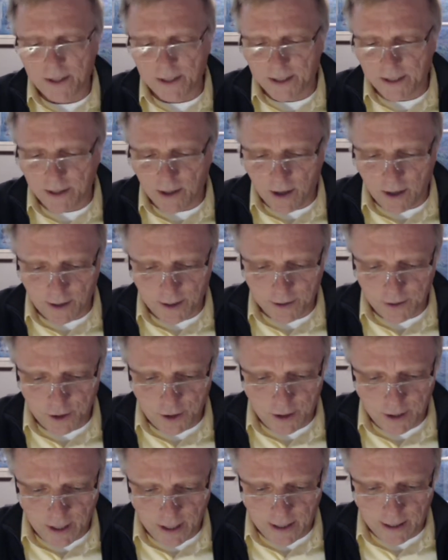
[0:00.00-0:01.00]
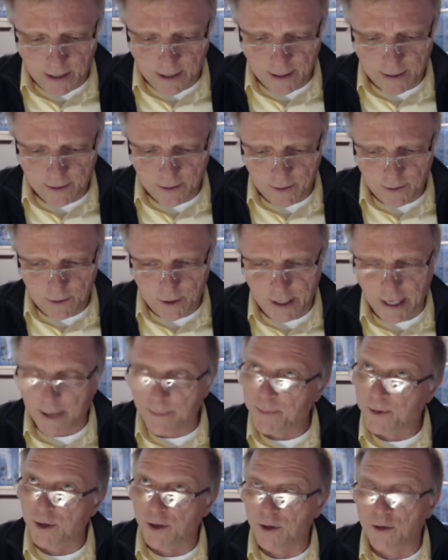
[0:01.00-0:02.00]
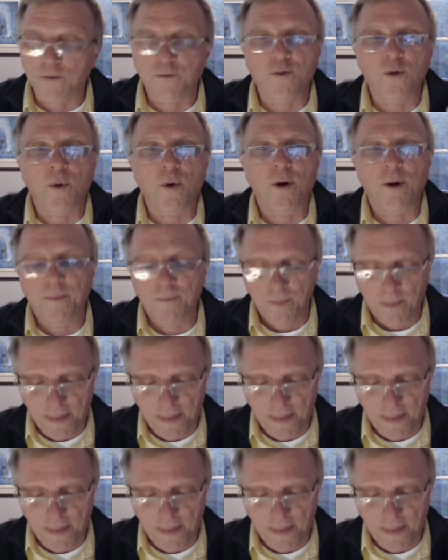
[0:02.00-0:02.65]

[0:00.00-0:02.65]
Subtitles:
This is all in chapter 4.